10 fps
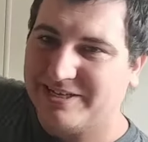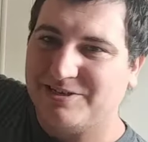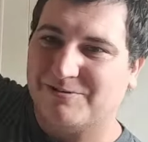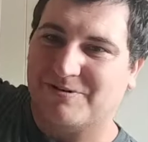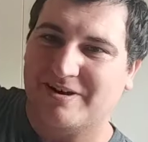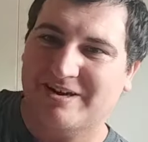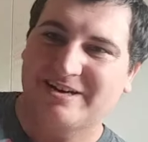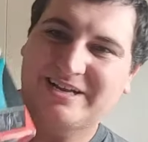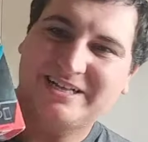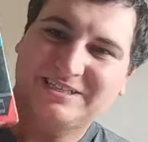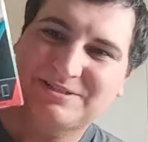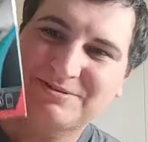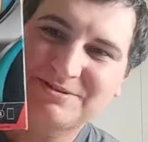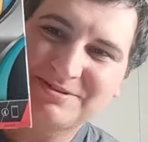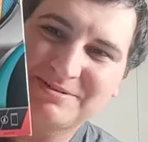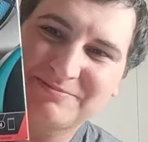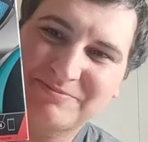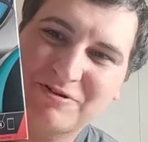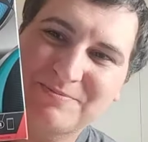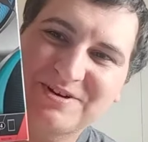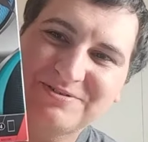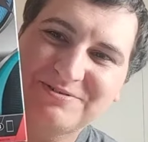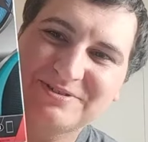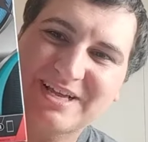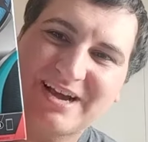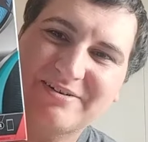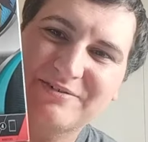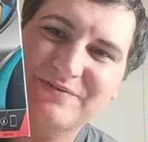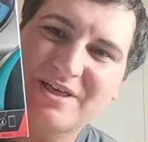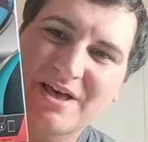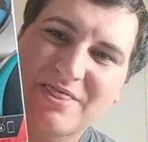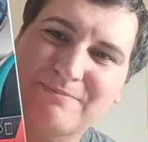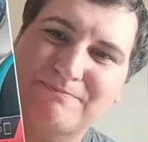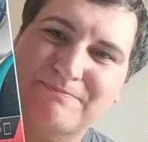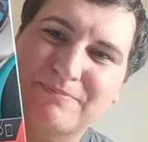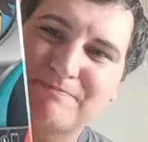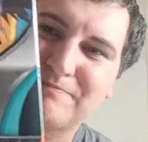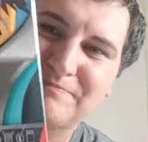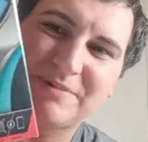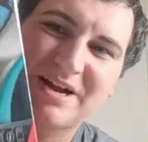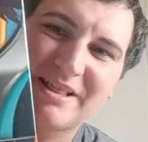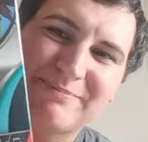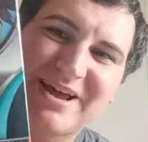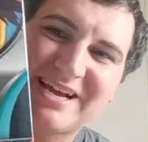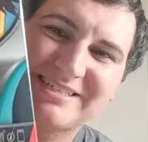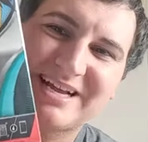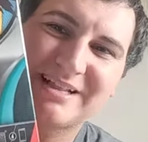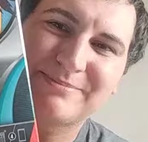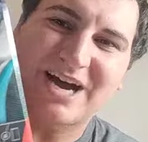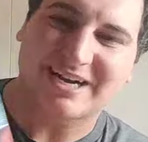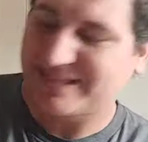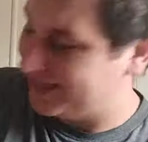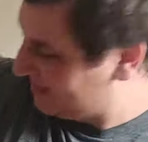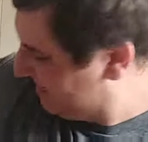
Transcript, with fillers: your hits, promos out of the out of the packs, out of the box.